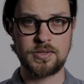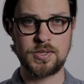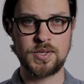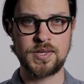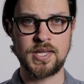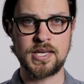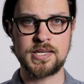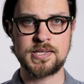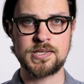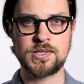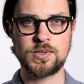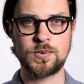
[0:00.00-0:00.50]

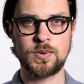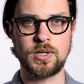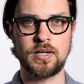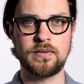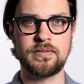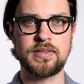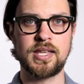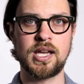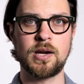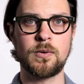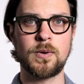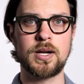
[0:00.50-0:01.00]

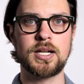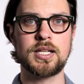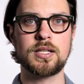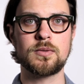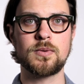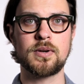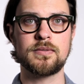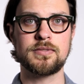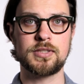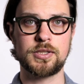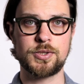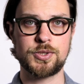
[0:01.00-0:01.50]
2012, the Iranian
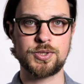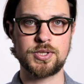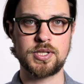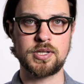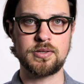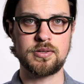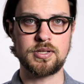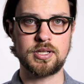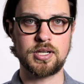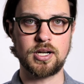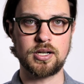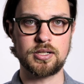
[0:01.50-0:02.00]

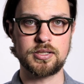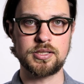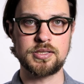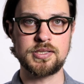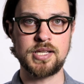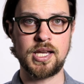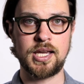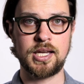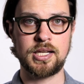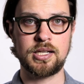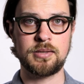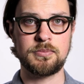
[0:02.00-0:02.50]
Revolutionary Guard
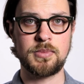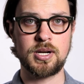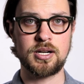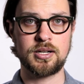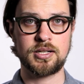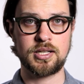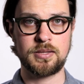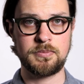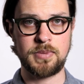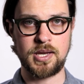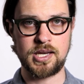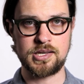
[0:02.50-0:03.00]
detained
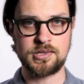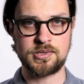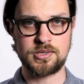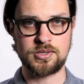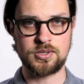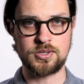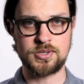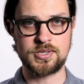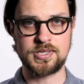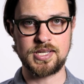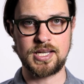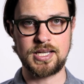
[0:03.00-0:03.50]
American
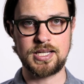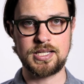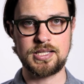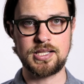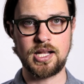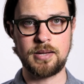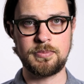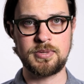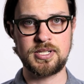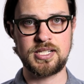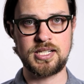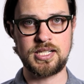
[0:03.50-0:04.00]
pastor Saeed
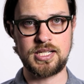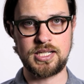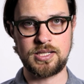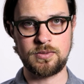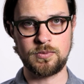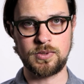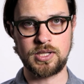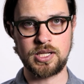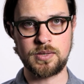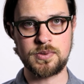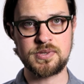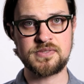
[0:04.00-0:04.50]
Abedini
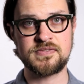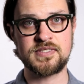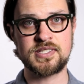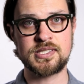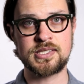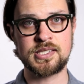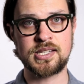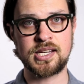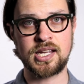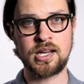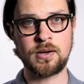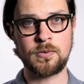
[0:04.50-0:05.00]
while he was
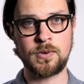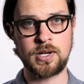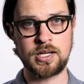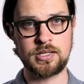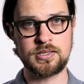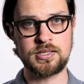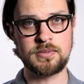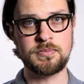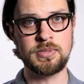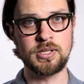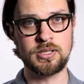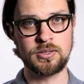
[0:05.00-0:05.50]
visiting
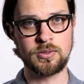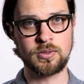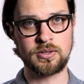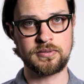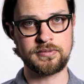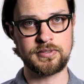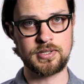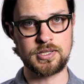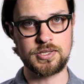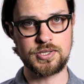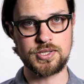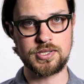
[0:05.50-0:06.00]
Iran to build
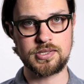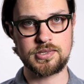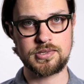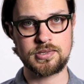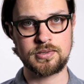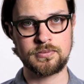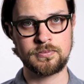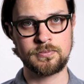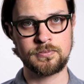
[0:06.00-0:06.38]
orphanages.